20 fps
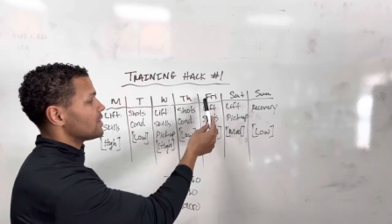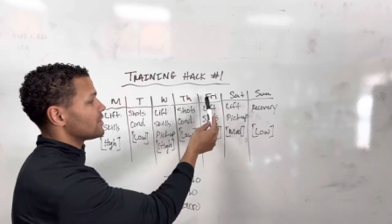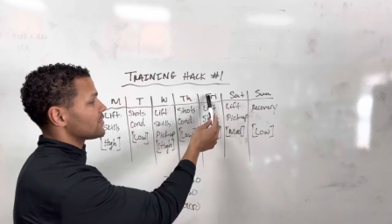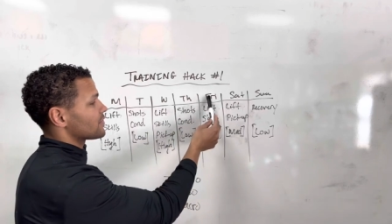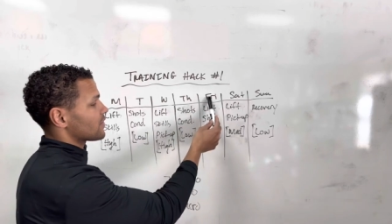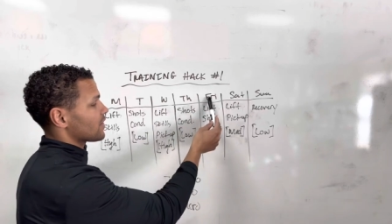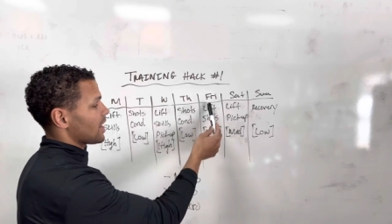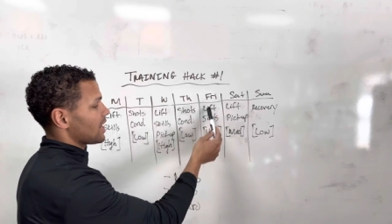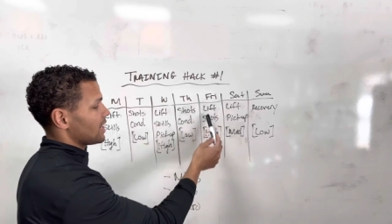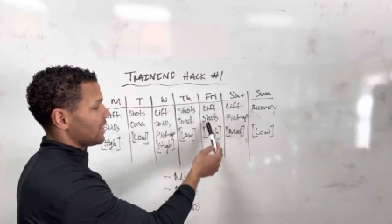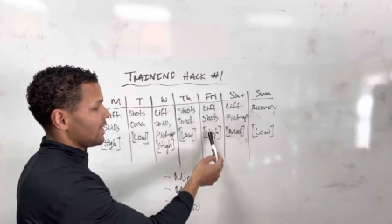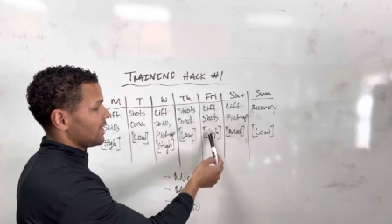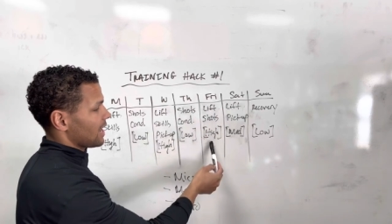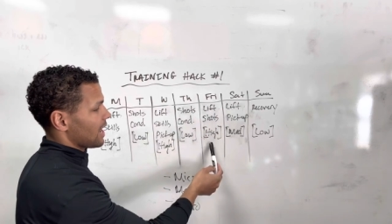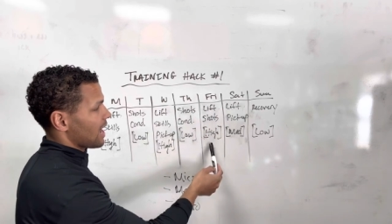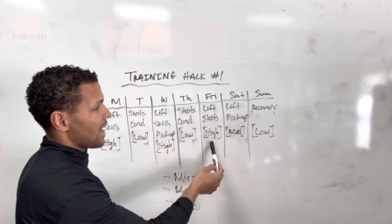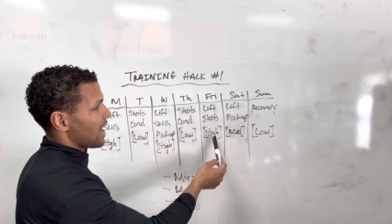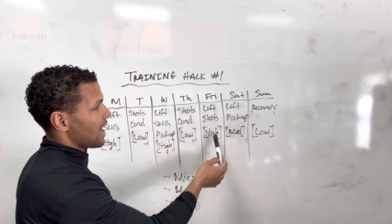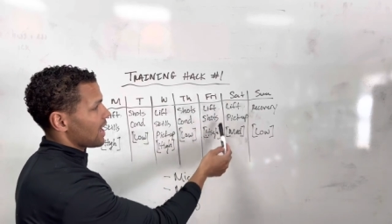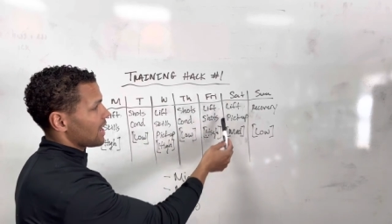Friday
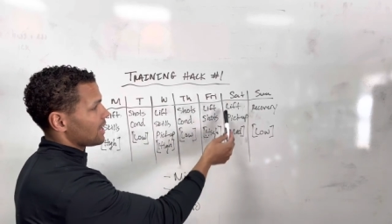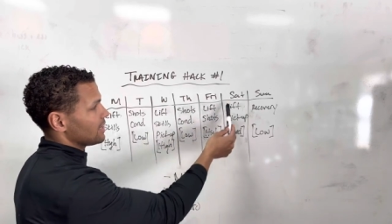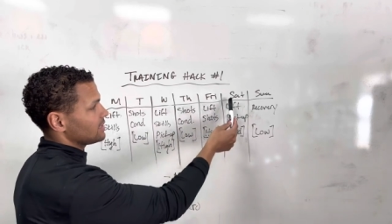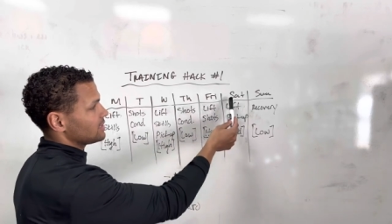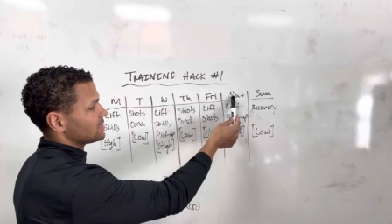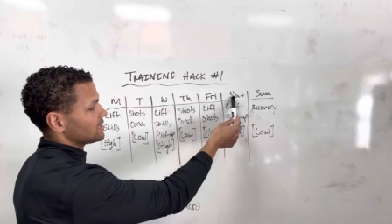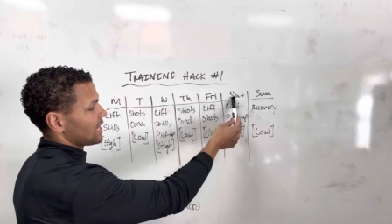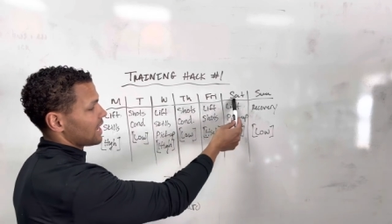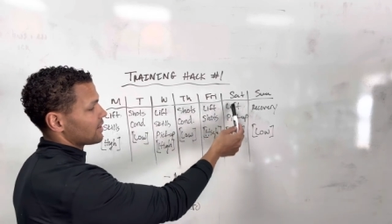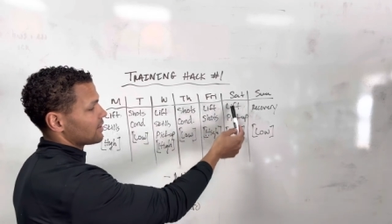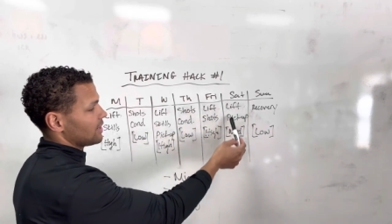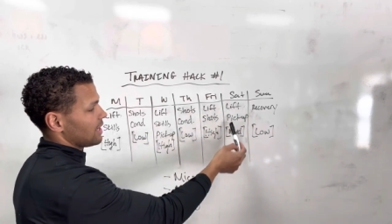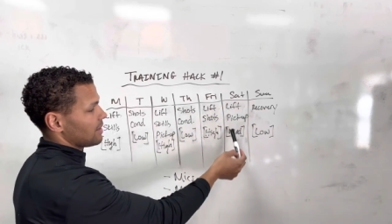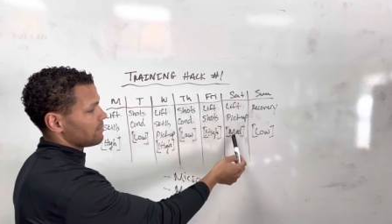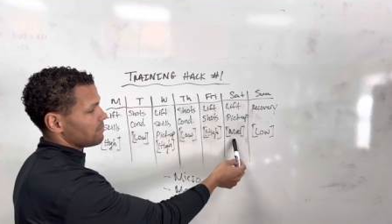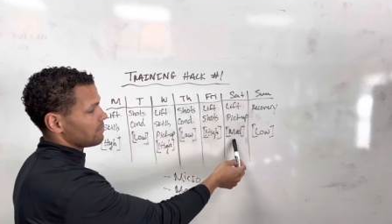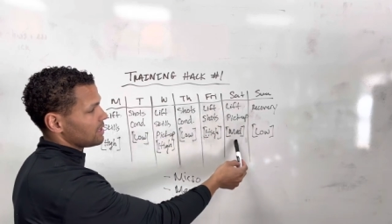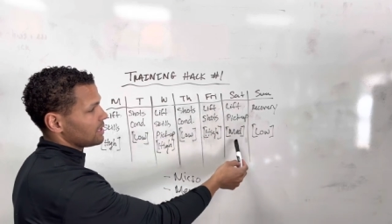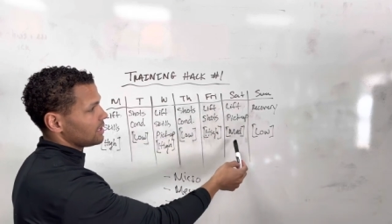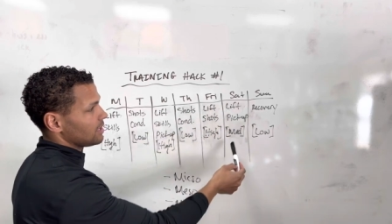high, Saturday
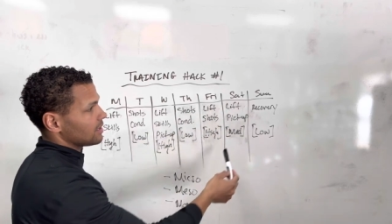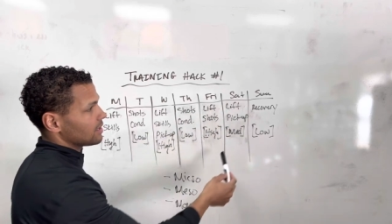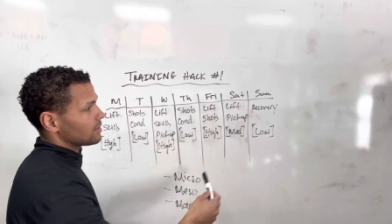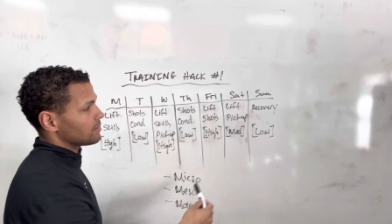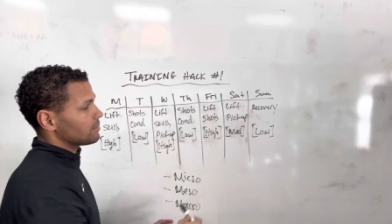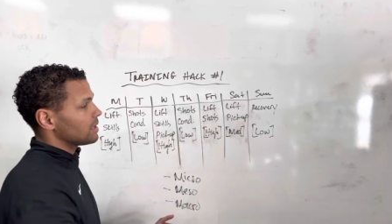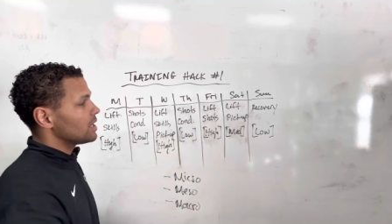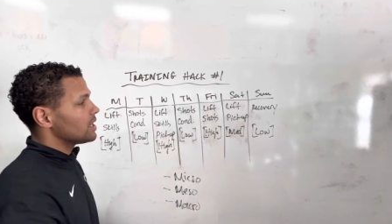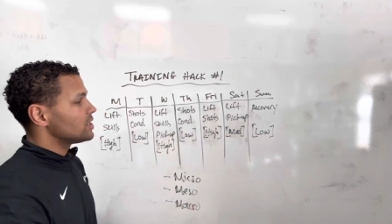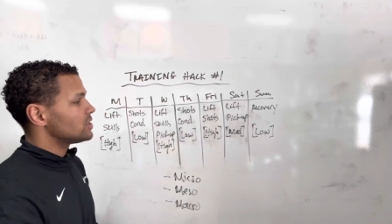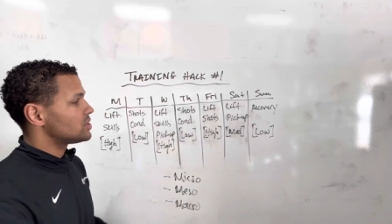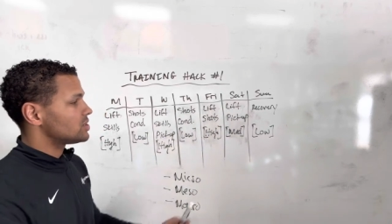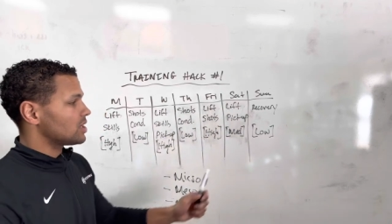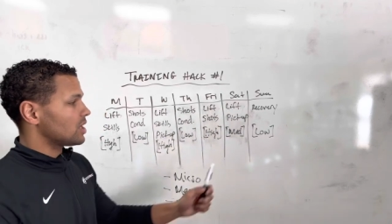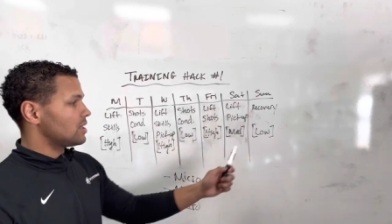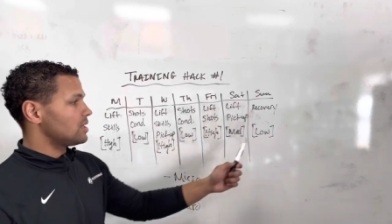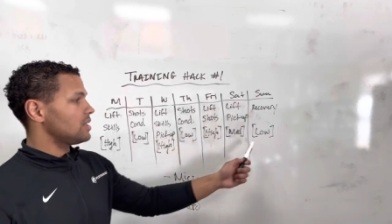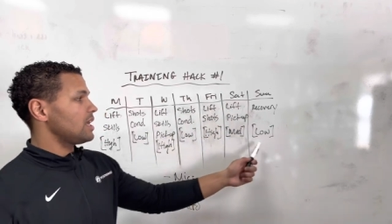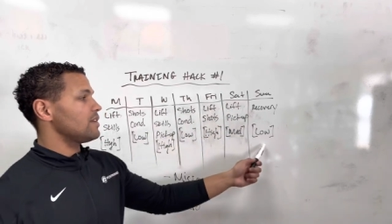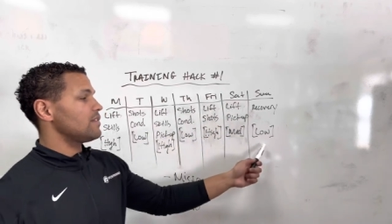medium,
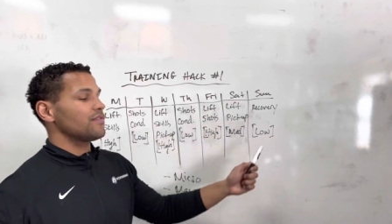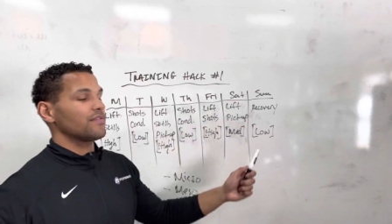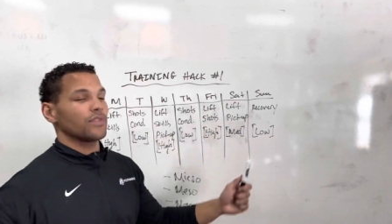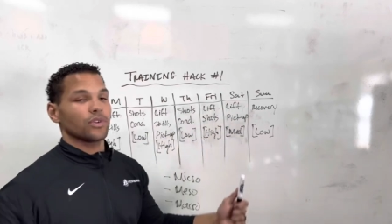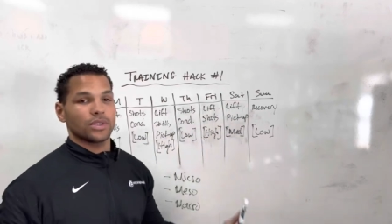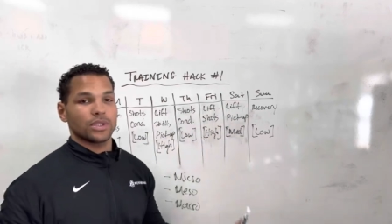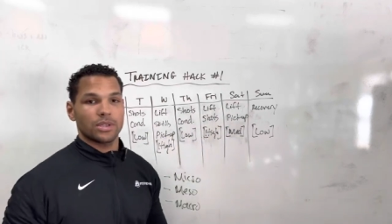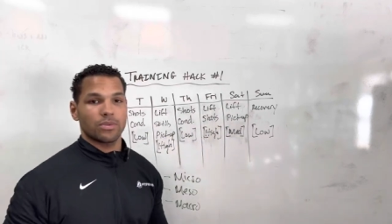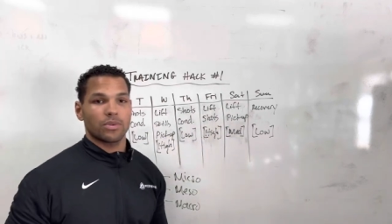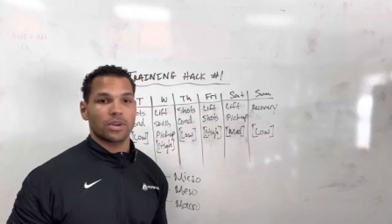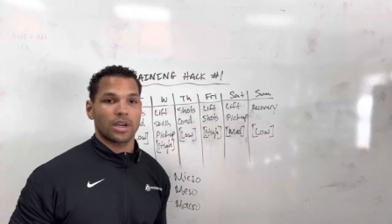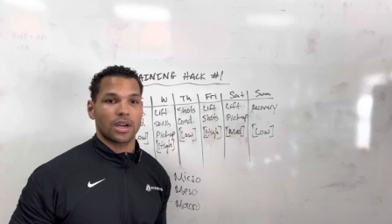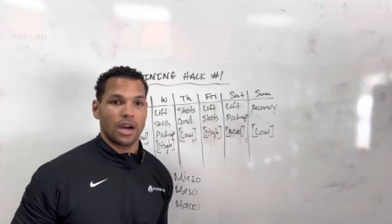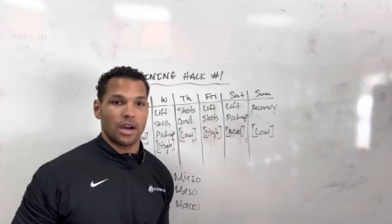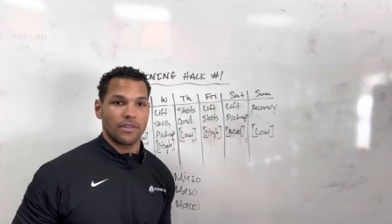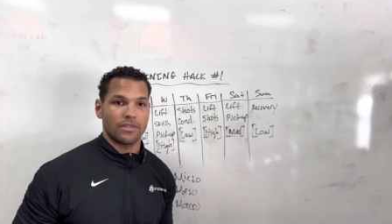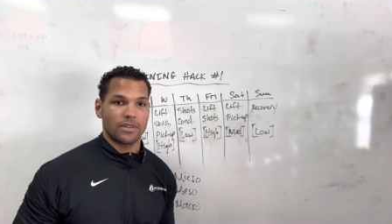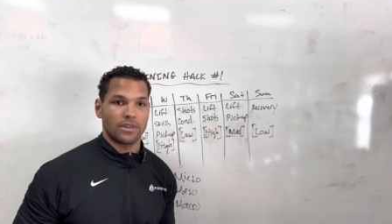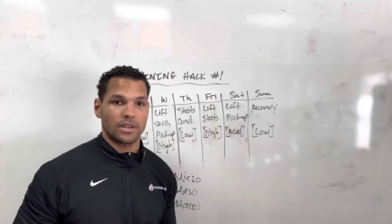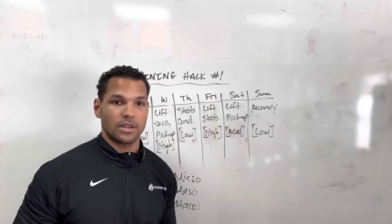Sunday fully
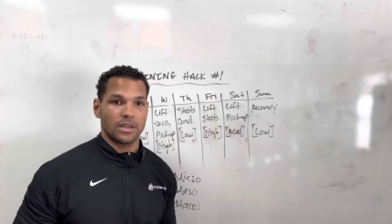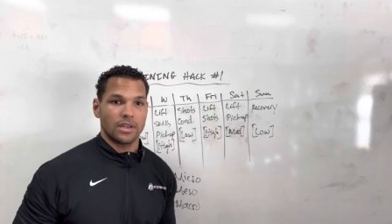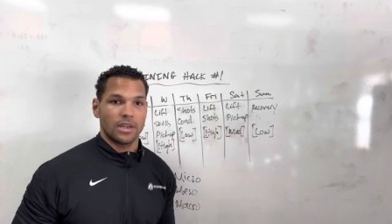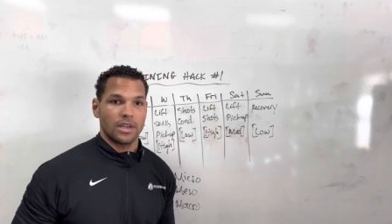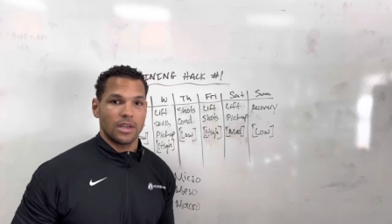recover.